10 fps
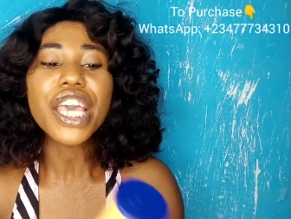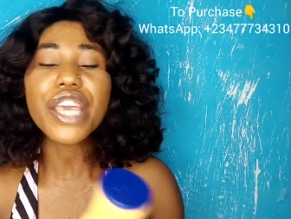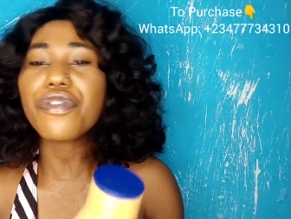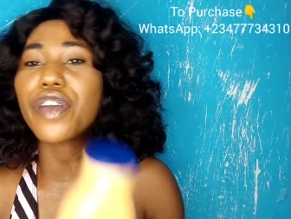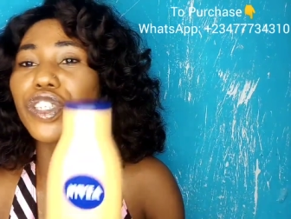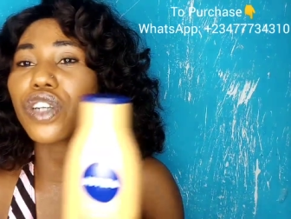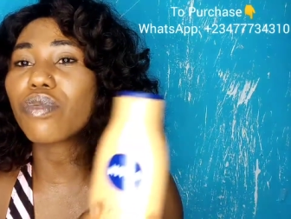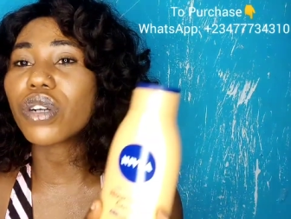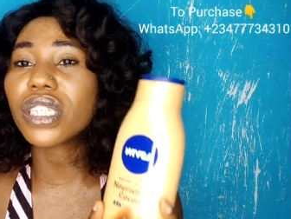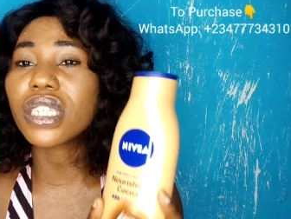if you enjoyed
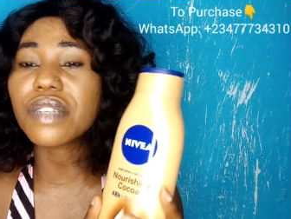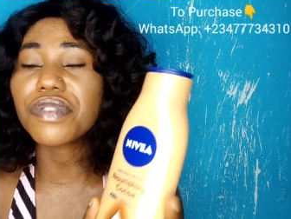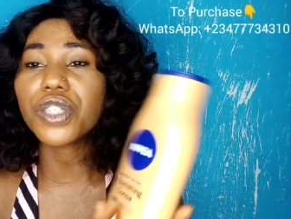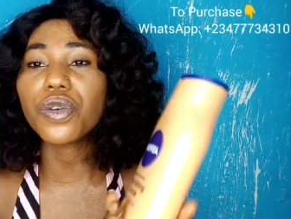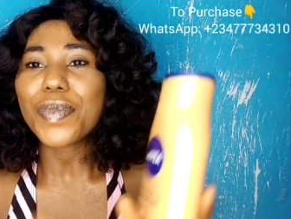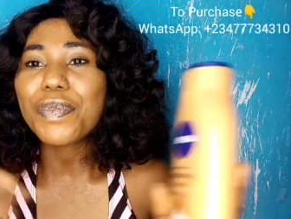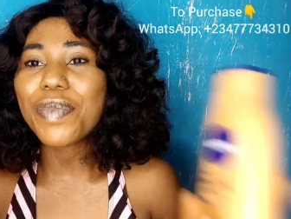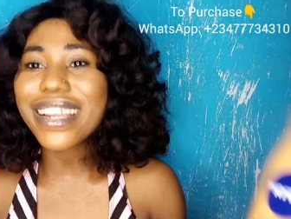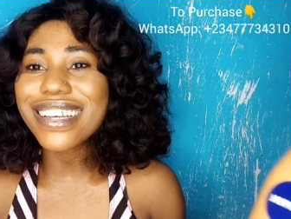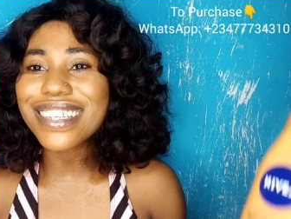watching this video,
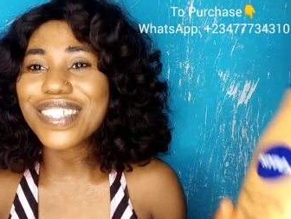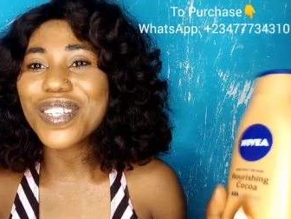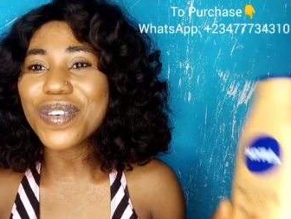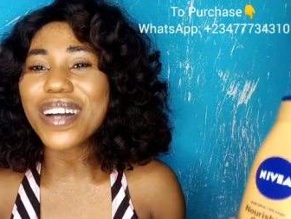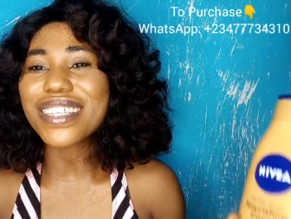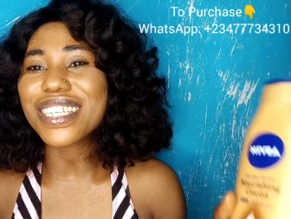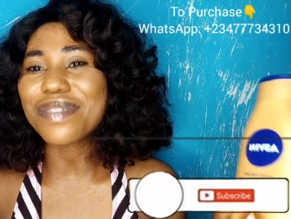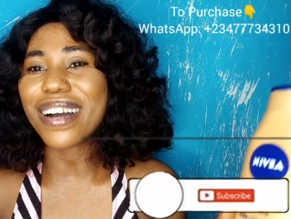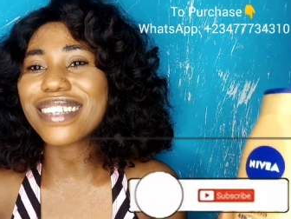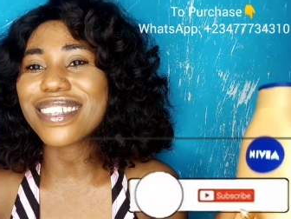please do well to
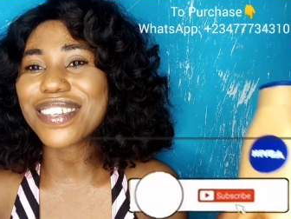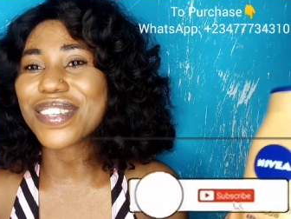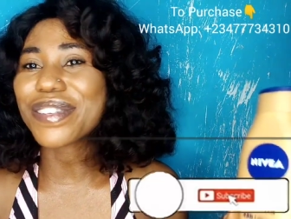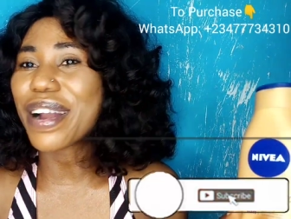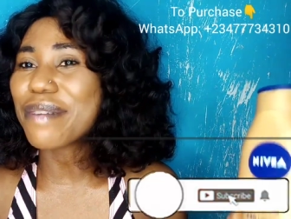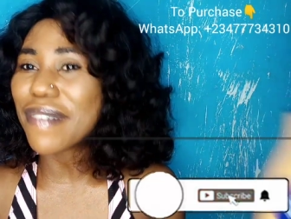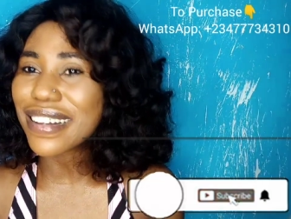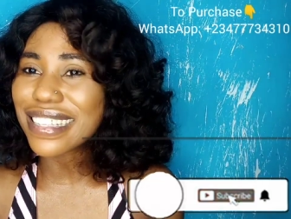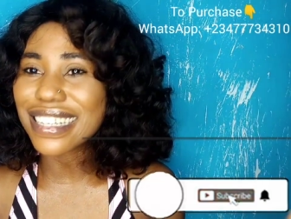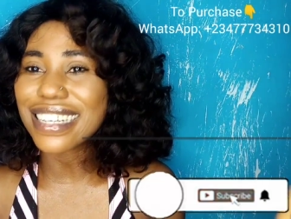smash the subscribe
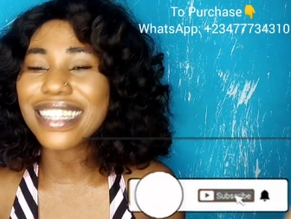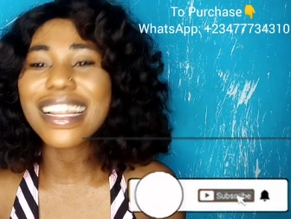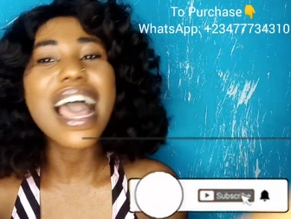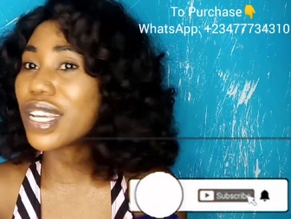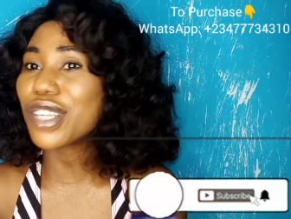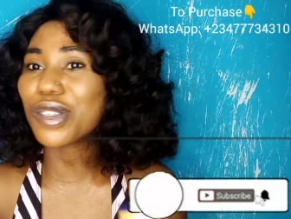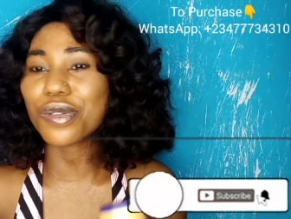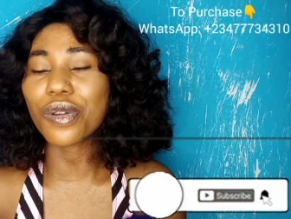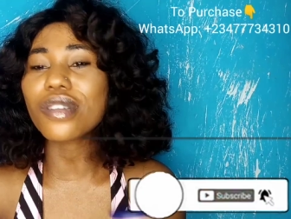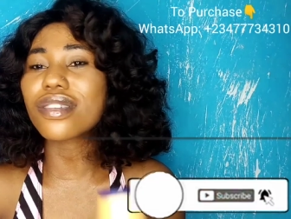button. Please do
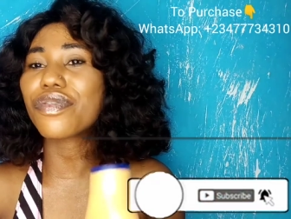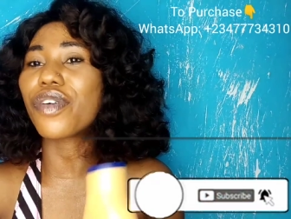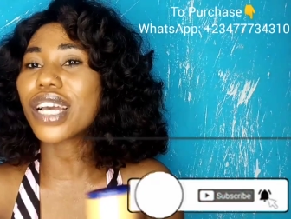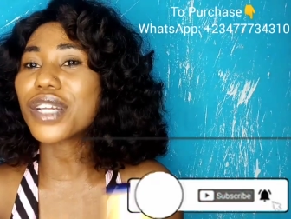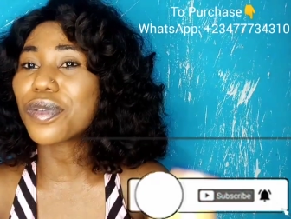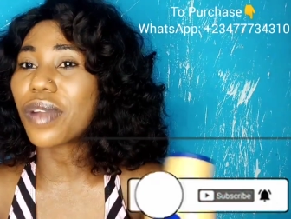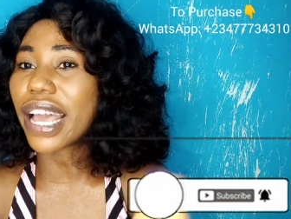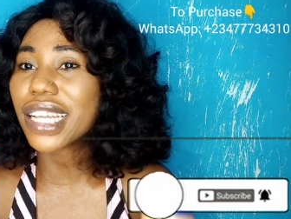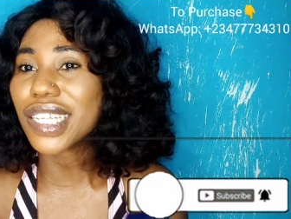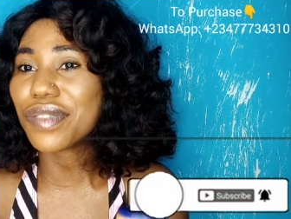not forget to
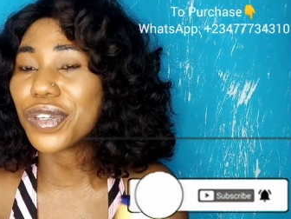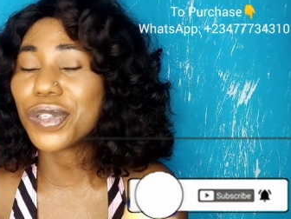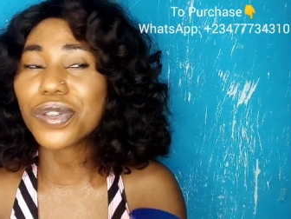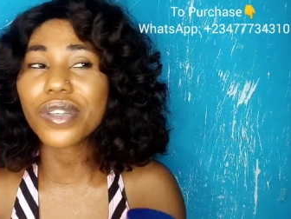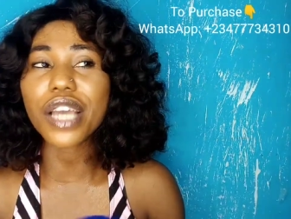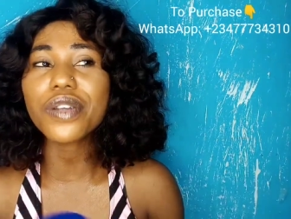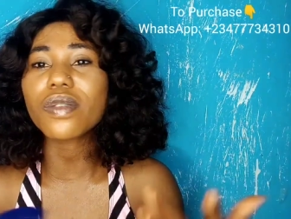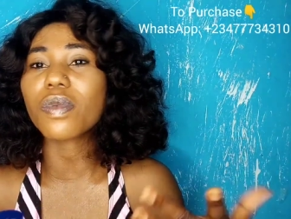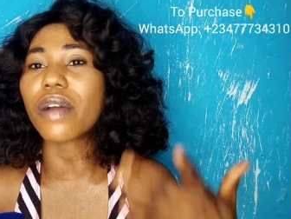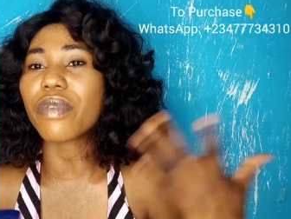like this video so that
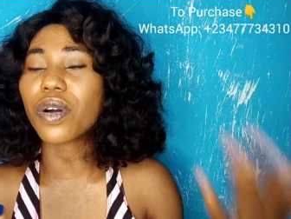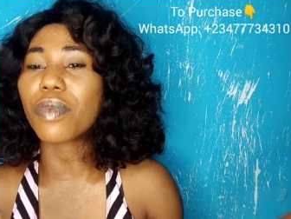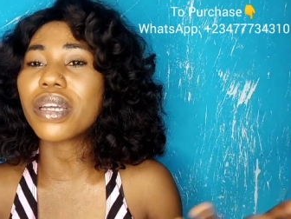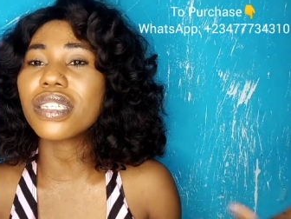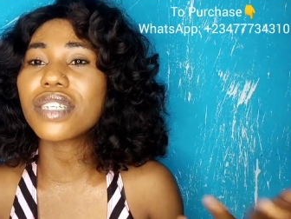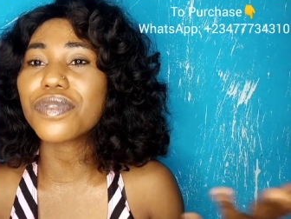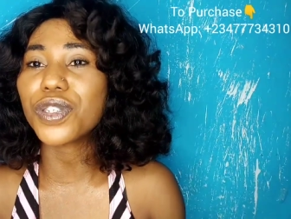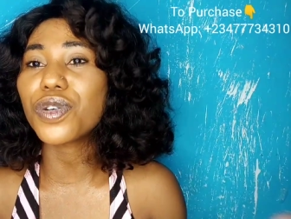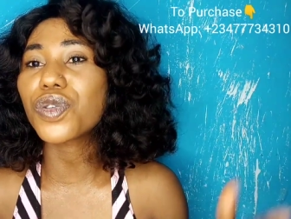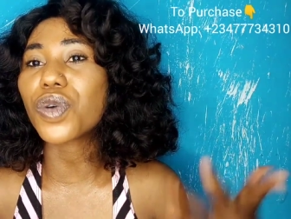YouTube can recommend this
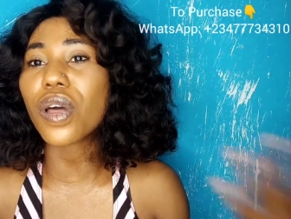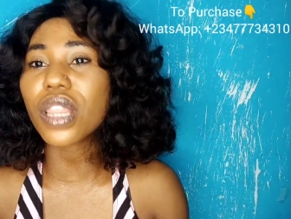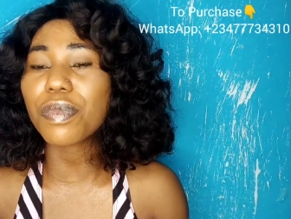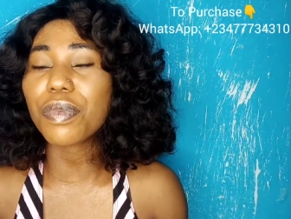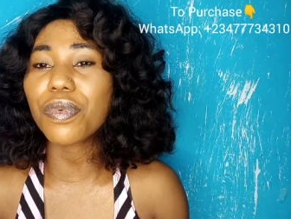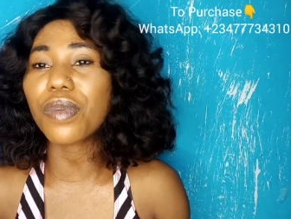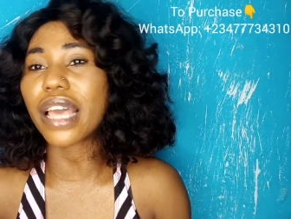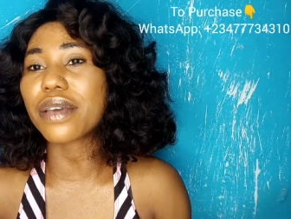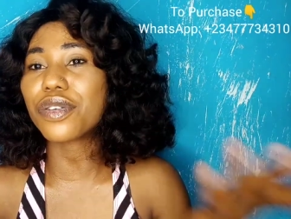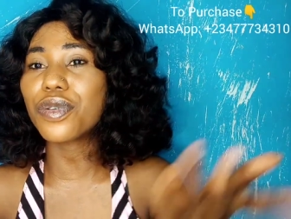video to other people
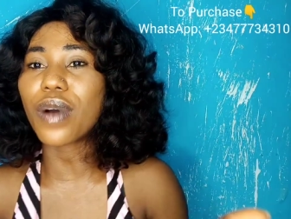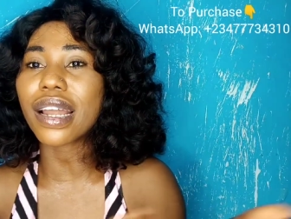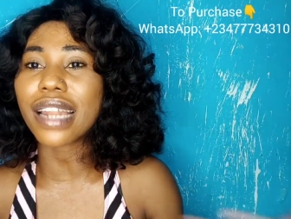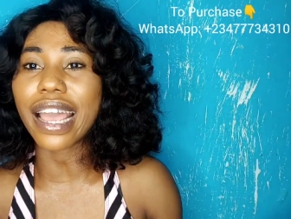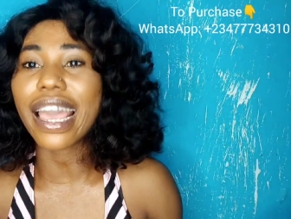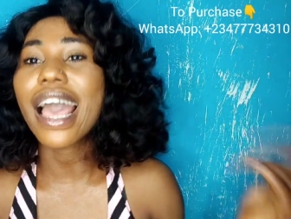like you and I